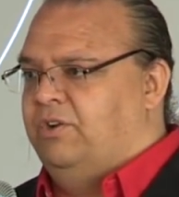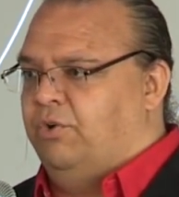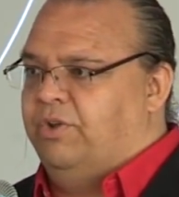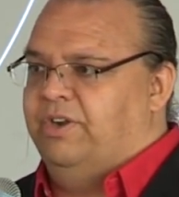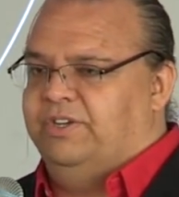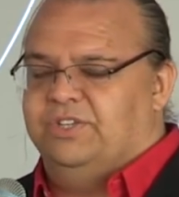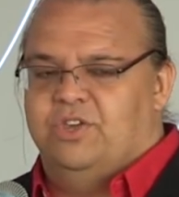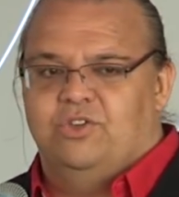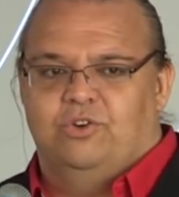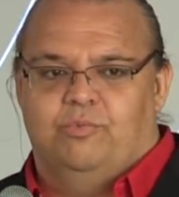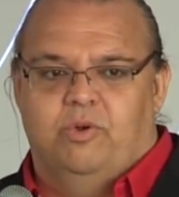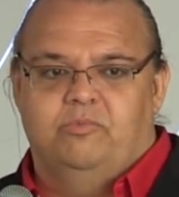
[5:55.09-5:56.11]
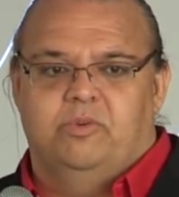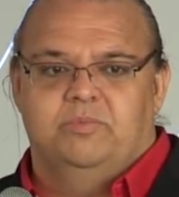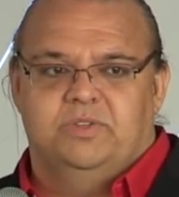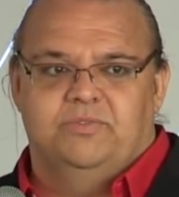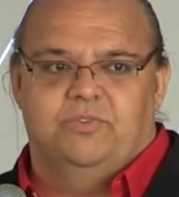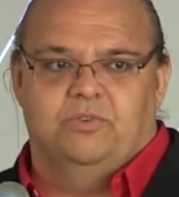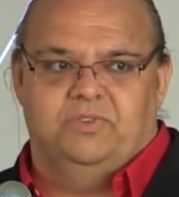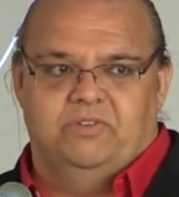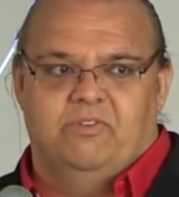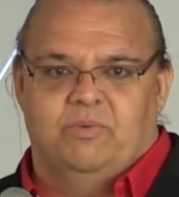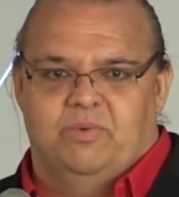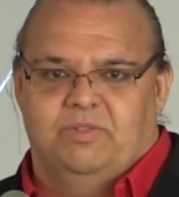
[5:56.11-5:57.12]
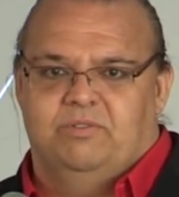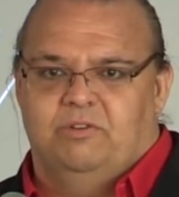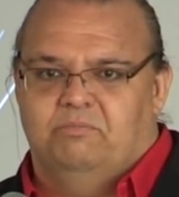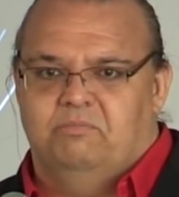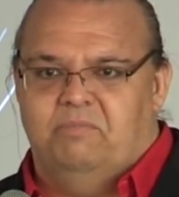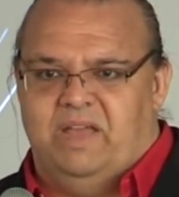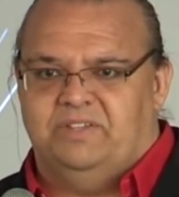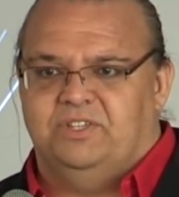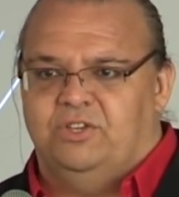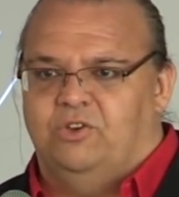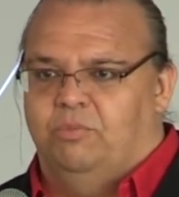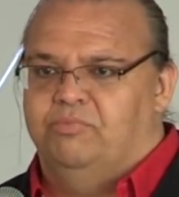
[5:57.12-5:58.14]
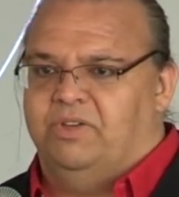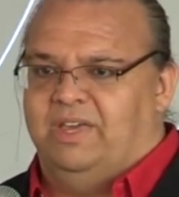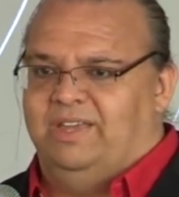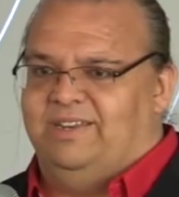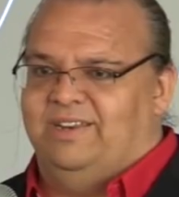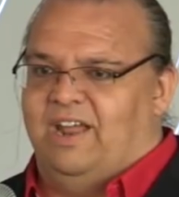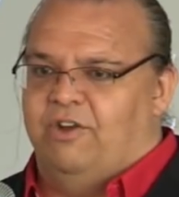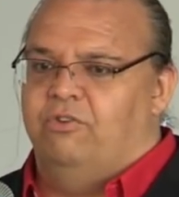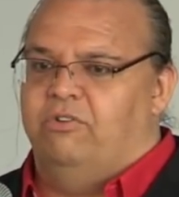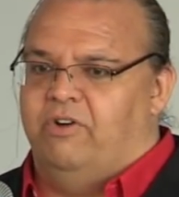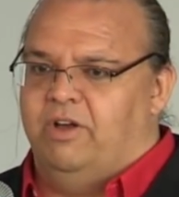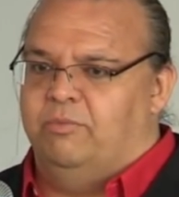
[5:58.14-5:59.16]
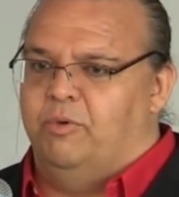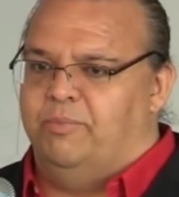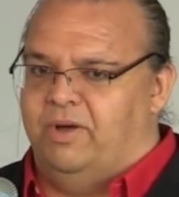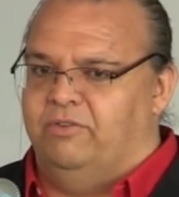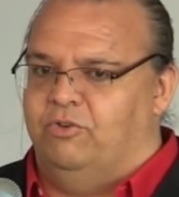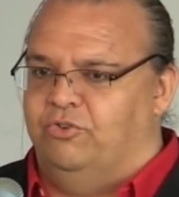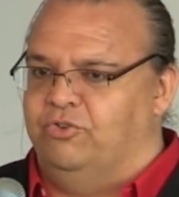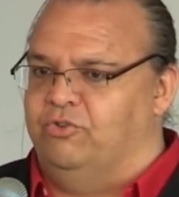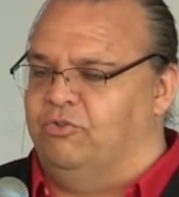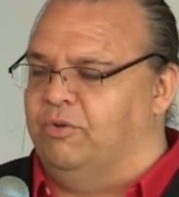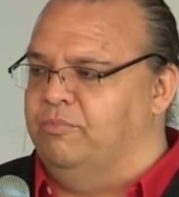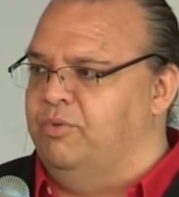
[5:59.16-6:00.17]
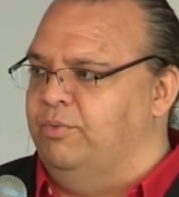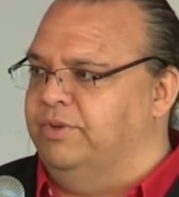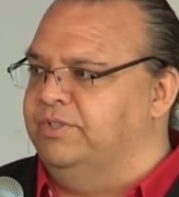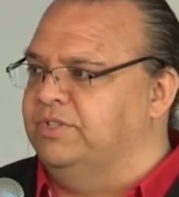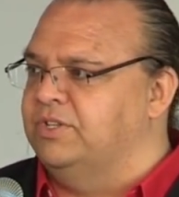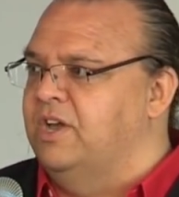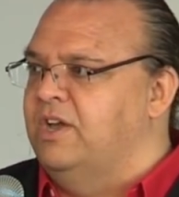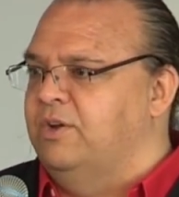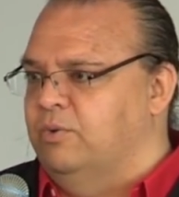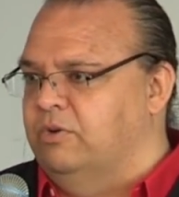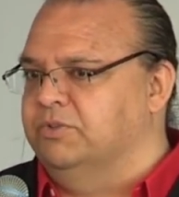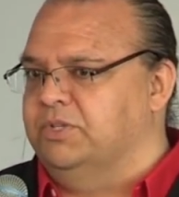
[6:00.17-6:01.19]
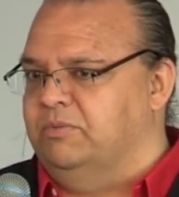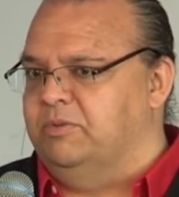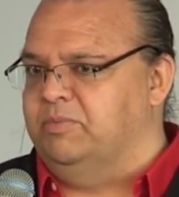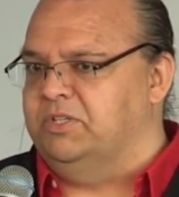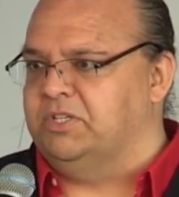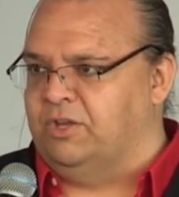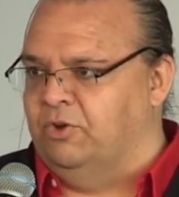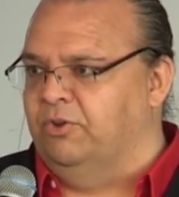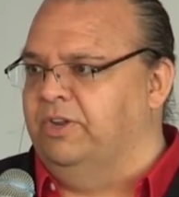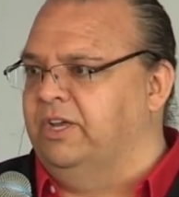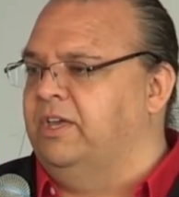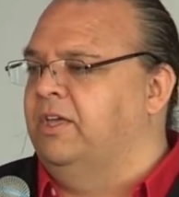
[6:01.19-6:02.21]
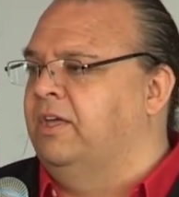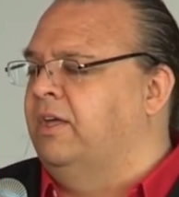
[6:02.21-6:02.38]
Organizational problems involve dealing with, messy, complicated, unreliable biological components who all seem to be psychotic.